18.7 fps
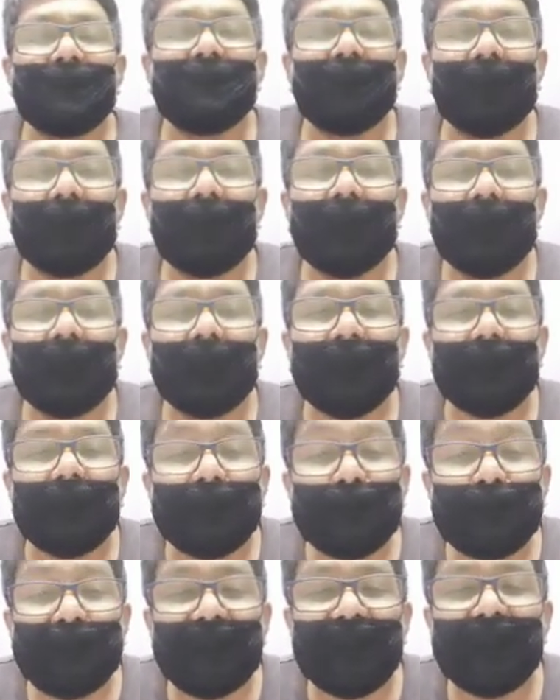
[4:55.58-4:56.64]
the
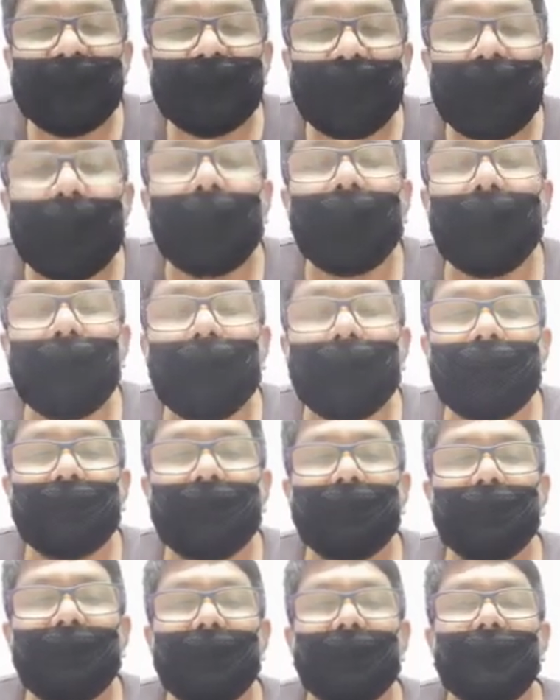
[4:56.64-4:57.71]
complete
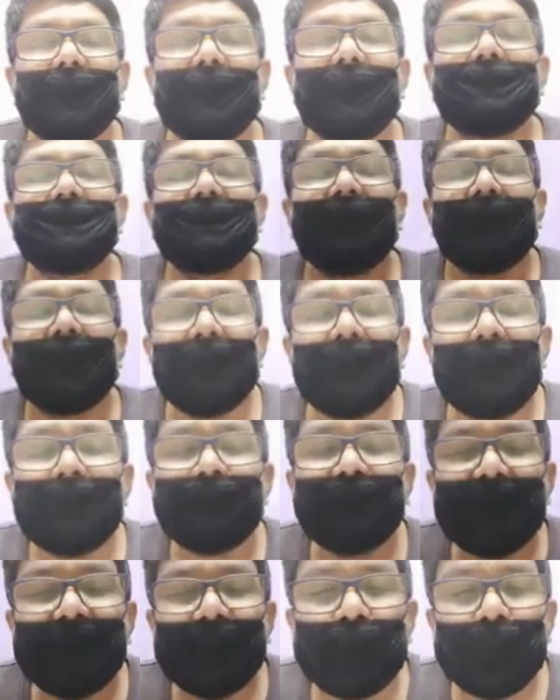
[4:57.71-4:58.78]
form at the end
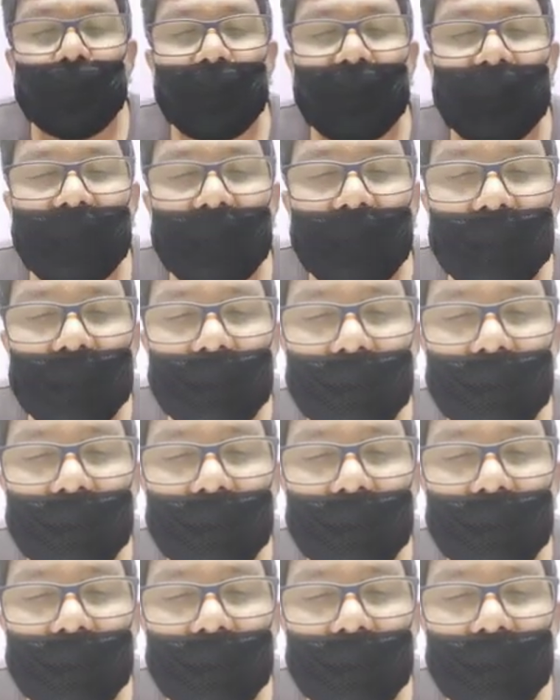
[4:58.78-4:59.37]
of the story,